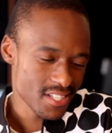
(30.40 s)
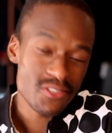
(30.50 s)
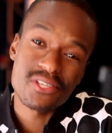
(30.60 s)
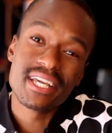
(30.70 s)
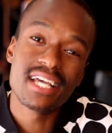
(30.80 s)

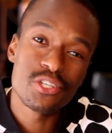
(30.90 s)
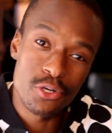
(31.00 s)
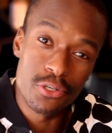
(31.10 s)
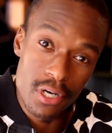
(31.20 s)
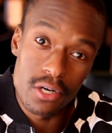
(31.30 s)
So in case you
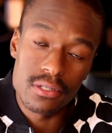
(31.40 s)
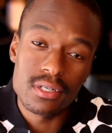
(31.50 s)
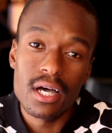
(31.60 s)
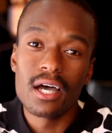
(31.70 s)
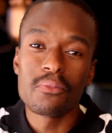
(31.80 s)
don't know,
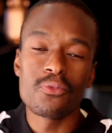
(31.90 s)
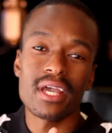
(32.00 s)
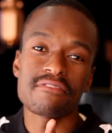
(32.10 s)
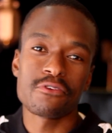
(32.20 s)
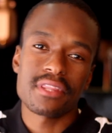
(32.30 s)
um, we
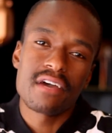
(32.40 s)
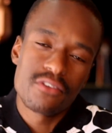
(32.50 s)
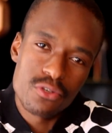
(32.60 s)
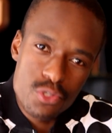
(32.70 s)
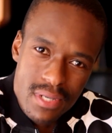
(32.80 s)
at 4th
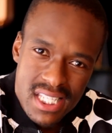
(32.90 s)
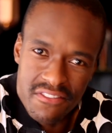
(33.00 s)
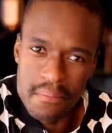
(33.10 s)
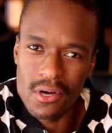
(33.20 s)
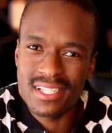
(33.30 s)
Avenue
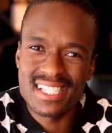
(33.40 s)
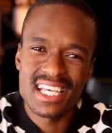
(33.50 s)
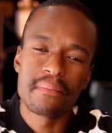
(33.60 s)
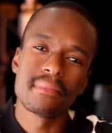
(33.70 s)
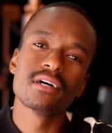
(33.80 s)
27 Boxes
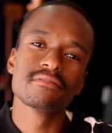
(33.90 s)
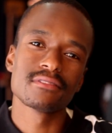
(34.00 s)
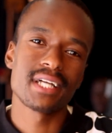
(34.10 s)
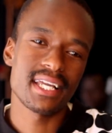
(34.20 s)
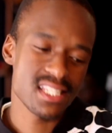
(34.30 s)
in
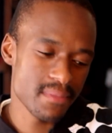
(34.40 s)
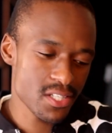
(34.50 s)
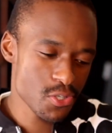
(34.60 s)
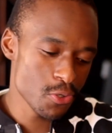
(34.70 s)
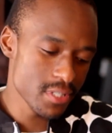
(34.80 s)
Melville and it's
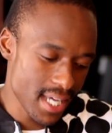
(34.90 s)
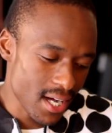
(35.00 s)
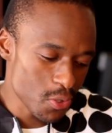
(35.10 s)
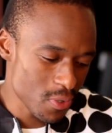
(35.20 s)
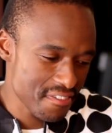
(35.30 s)
about to go
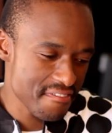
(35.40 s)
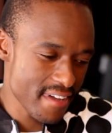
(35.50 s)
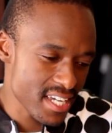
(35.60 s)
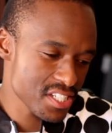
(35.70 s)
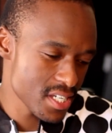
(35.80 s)
down with
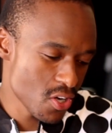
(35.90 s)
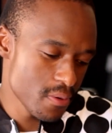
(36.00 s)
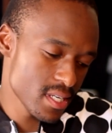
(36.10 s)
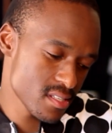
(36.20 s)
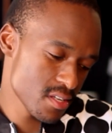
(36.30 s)
Fash
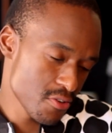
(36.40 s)
Ngobese.